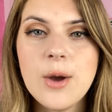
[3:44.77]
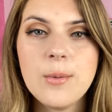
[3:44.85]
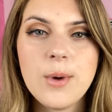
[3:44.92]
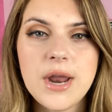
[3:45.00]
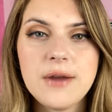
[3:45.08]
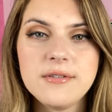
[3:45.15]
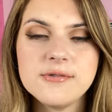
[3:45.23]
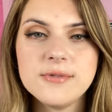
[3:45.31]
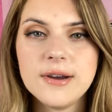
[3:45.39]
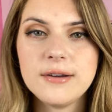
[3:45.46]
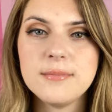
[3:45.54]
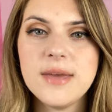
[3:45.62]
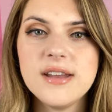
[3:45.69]
what I would
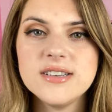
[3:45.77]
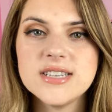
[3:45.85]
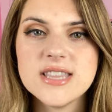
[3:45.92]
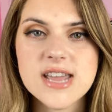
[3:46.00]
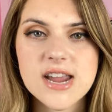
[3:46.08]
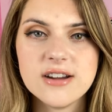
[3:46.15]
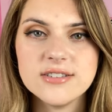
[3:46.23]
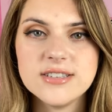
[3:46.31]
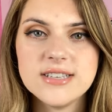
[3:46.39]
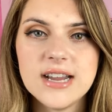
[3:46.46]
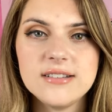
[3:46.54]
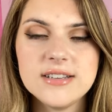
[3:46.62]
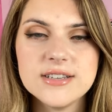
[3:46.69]
recommend to the
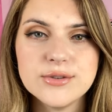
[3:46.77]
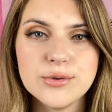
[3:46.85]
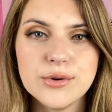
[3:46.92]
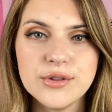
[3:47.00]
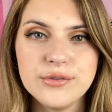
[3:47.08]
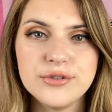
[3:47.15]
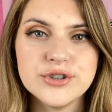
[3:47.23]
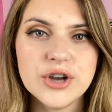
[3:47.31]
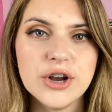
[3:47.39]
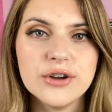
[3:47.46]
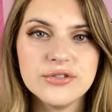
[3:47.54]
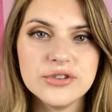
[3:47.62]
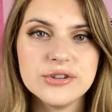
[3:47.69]
hairstylist or the
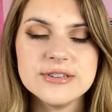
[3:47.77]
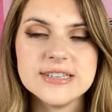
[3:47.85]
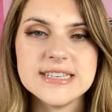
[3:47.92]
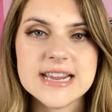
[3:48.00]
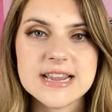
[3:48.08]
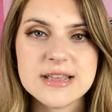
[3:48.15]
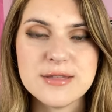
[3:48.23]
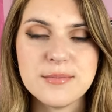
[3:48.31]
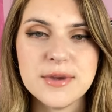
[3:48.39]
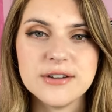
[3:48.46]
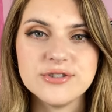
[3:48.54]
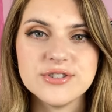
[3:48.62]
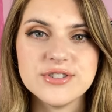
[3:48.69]
photographer who's taking the
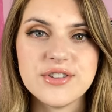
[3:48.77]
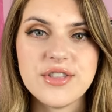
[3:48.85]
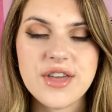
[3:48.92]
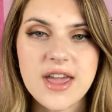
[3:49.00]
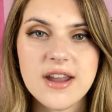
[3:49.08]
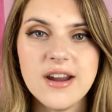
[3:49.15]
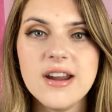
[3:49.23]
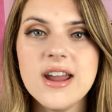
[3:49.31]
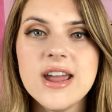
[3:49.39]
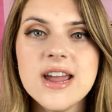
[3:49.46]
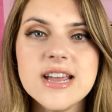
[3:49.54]
pictures of the hair